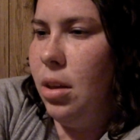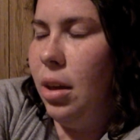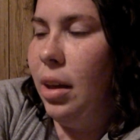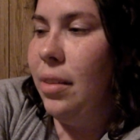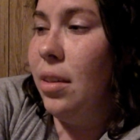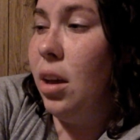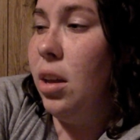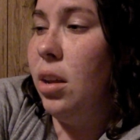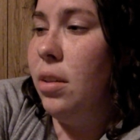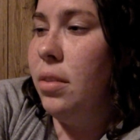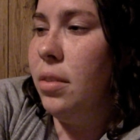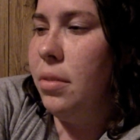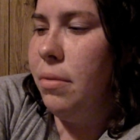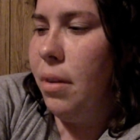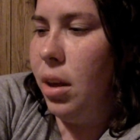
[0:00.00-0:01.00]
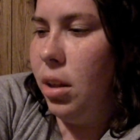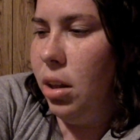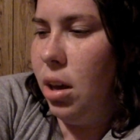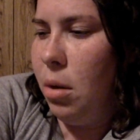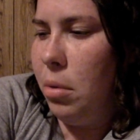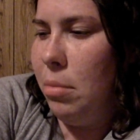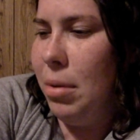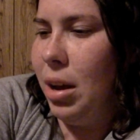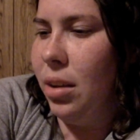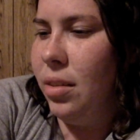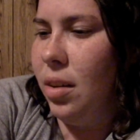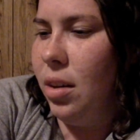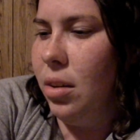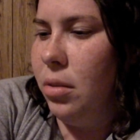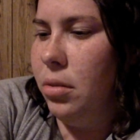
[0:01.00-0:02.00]
Anxiety's finally coming back
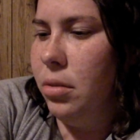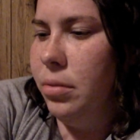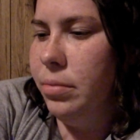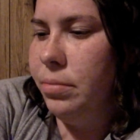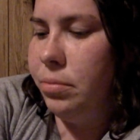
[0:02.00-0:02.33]
down.